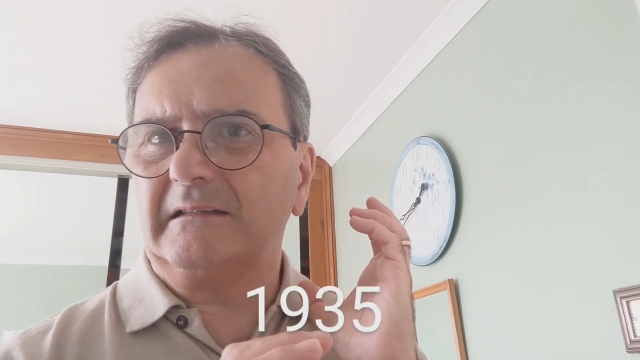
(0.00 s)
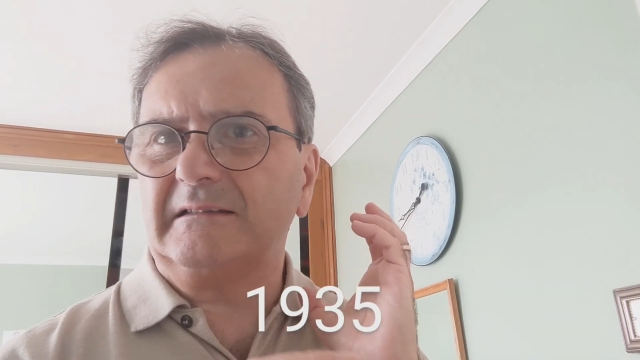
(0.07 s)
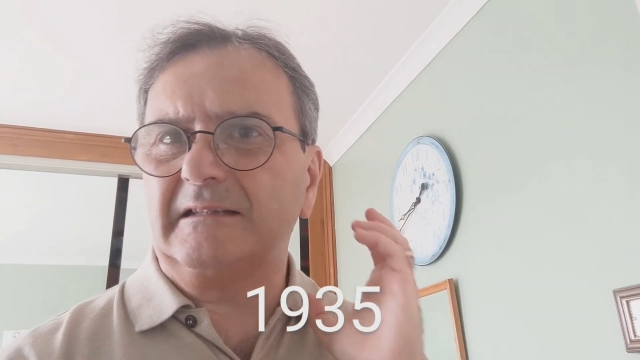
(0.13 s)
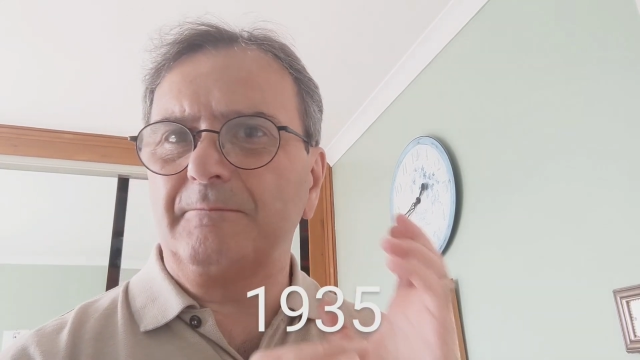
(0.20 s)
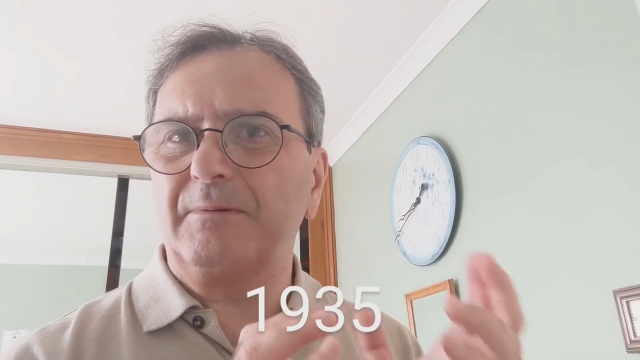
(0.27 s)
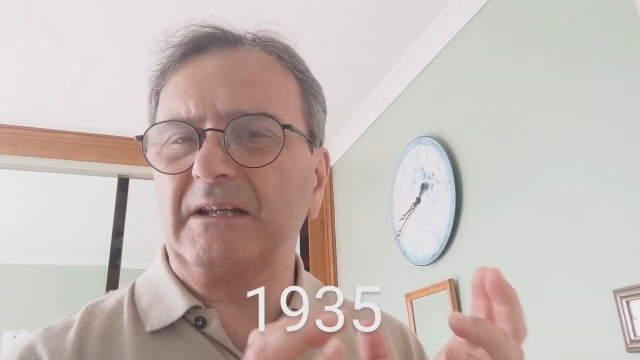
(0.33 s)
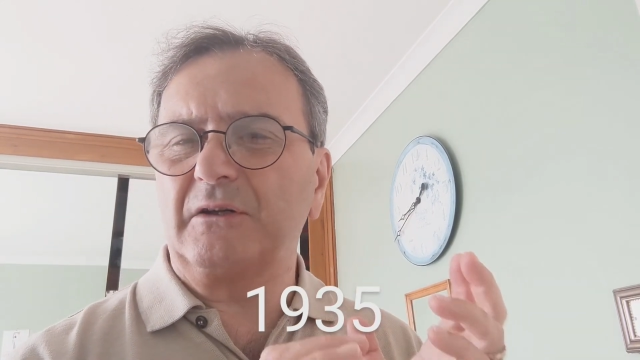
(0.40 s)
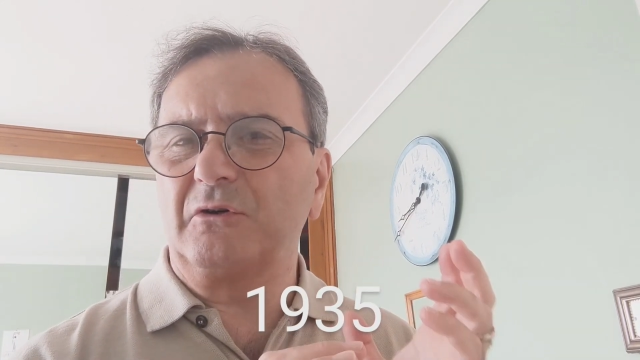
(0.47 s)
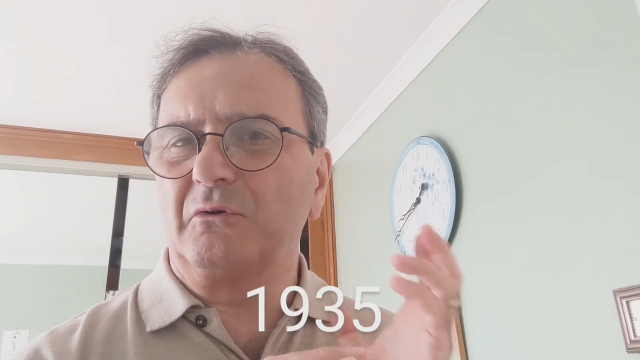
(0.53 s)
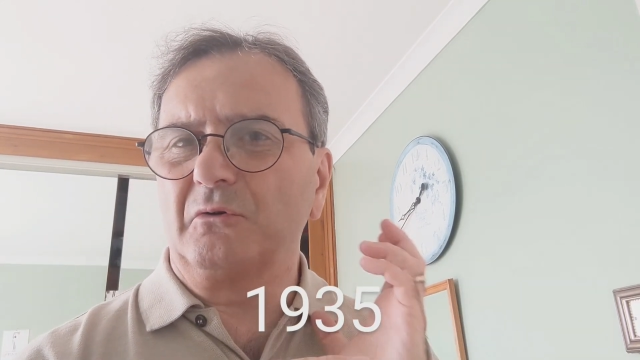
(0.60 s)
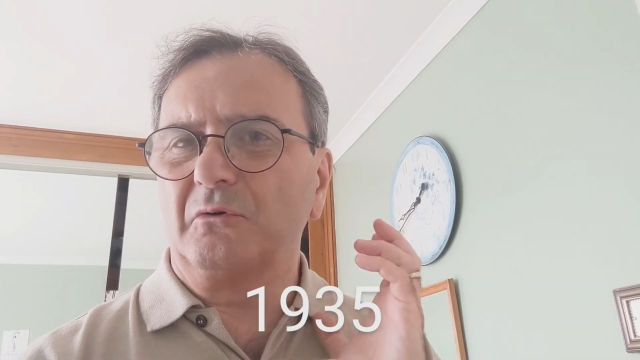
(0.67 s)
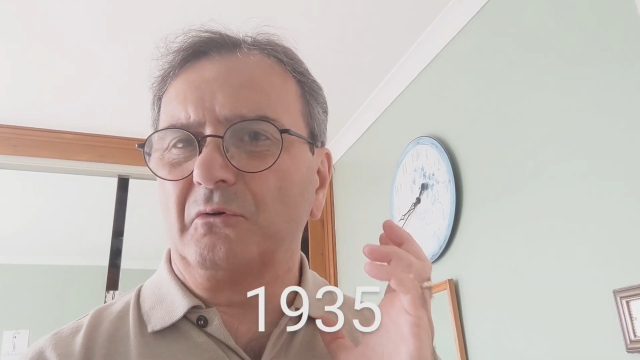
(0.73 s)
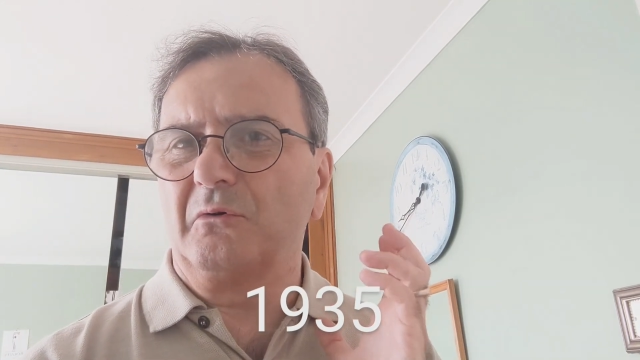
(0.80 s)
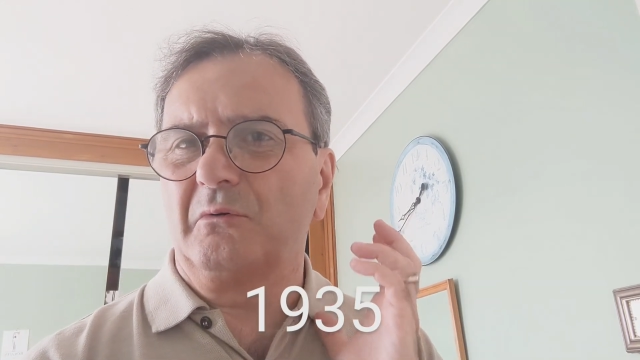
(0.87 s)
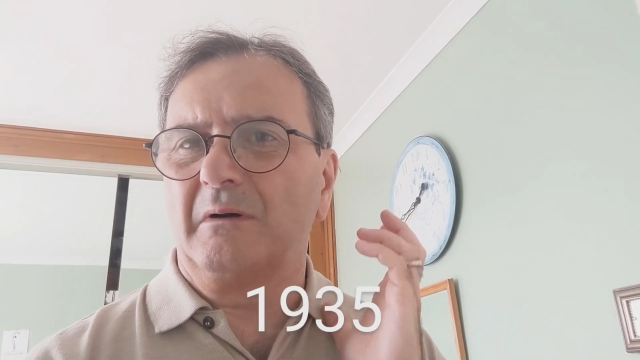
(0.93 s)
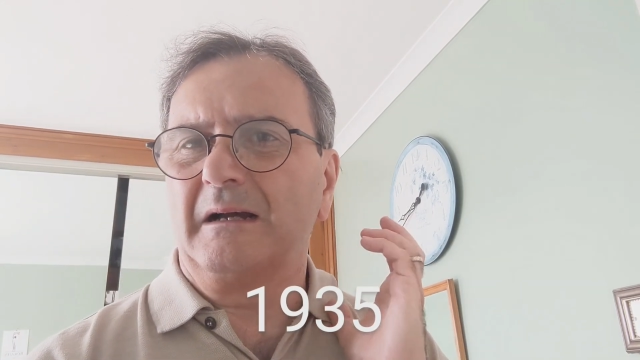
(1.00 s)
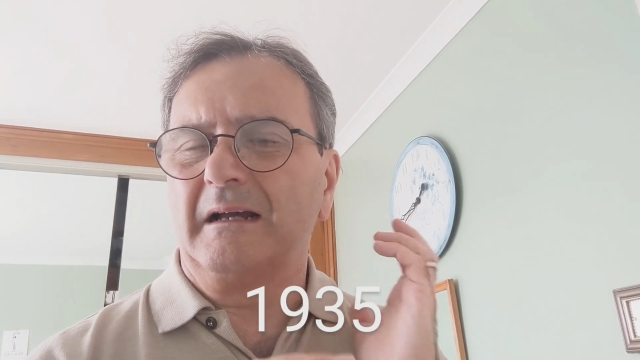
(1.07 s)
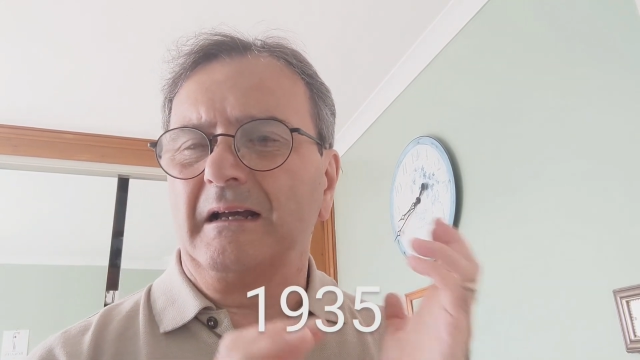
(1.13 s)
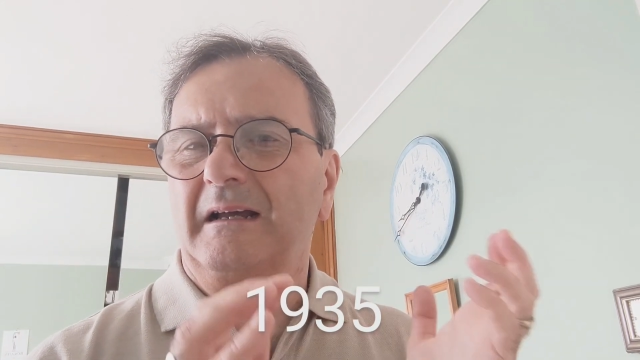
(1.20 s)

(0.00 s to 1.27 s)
typical